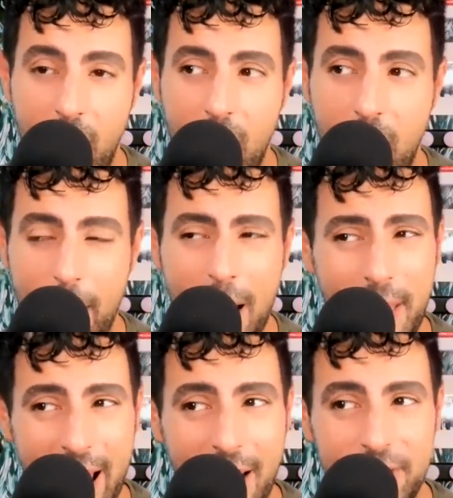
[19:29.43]
I
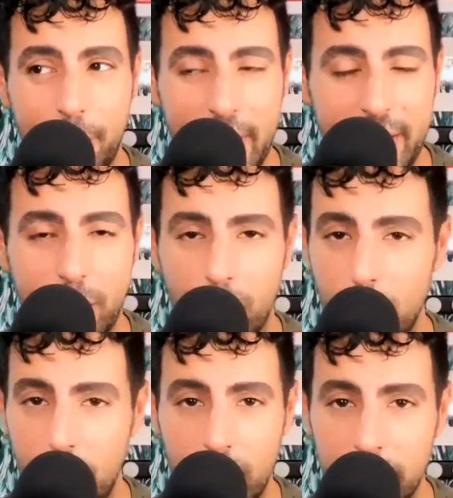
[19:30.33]
may have to break the
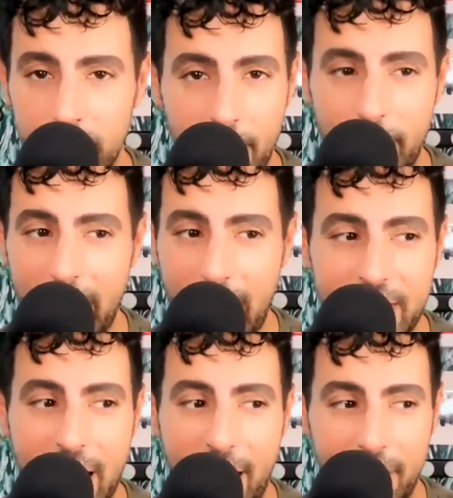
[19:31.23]
rule. I may
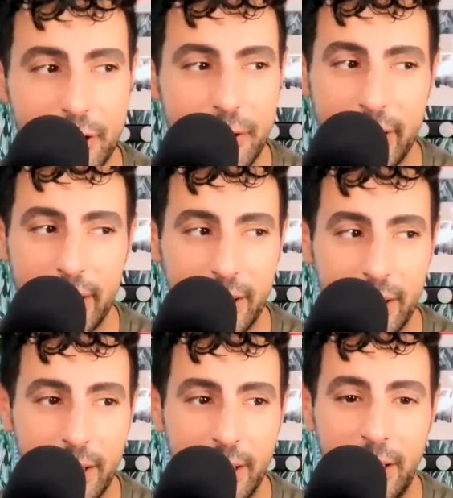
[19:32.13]
have to have a drink.
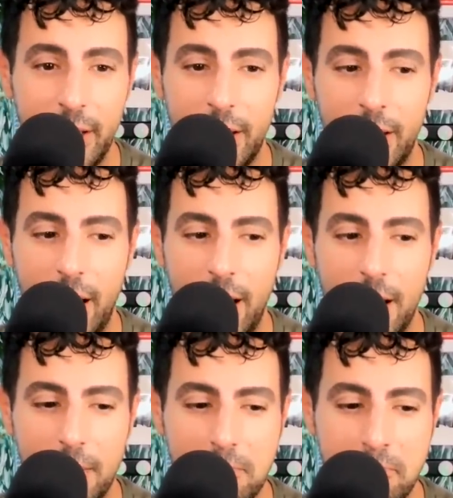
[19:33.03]
It's
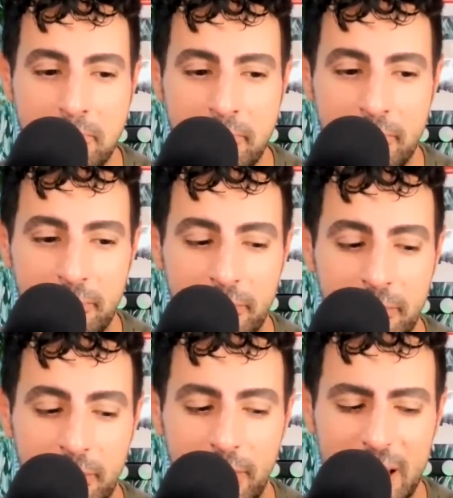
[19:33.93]

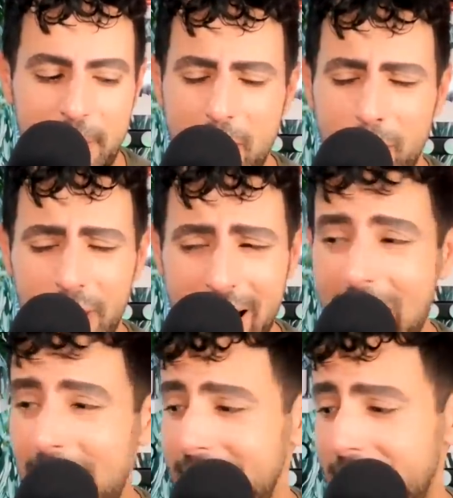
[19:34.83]
been really
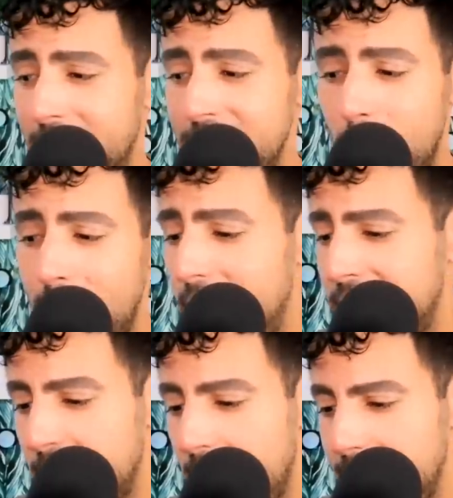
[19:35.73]
hot here as
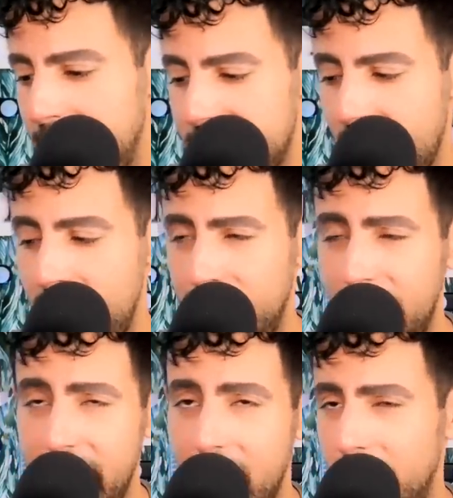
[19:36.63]
well. So I'm just kind of
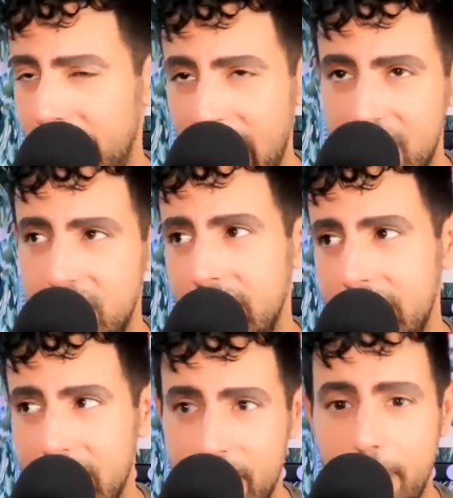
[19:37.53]
like, oh my gosh, it's
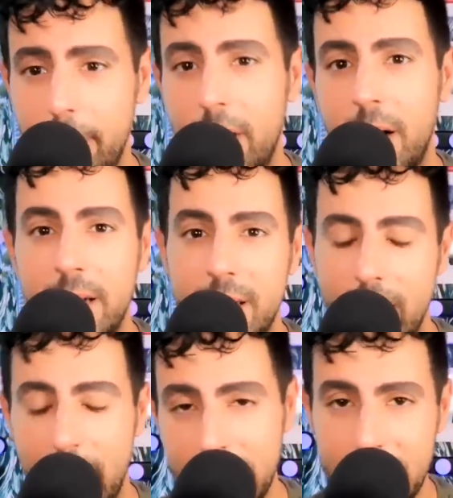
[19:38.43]
like September. It's
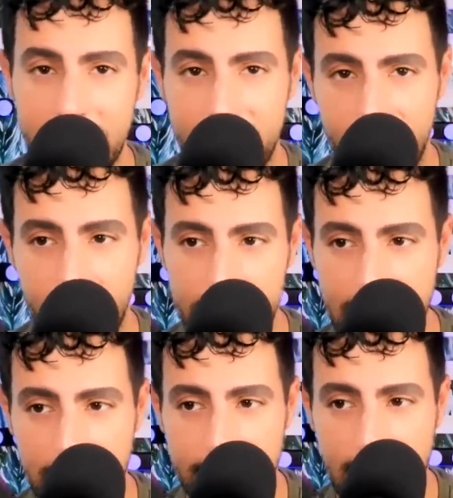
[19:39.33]
96
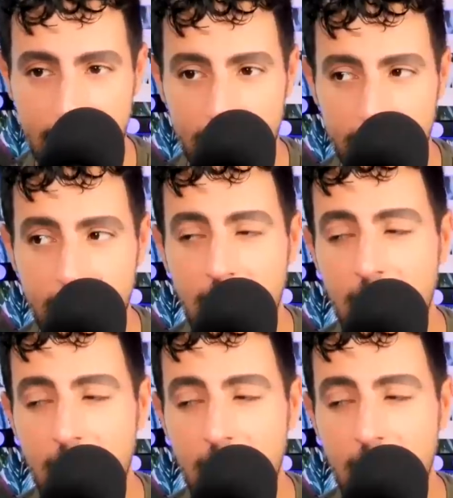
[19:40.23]
degrees outside.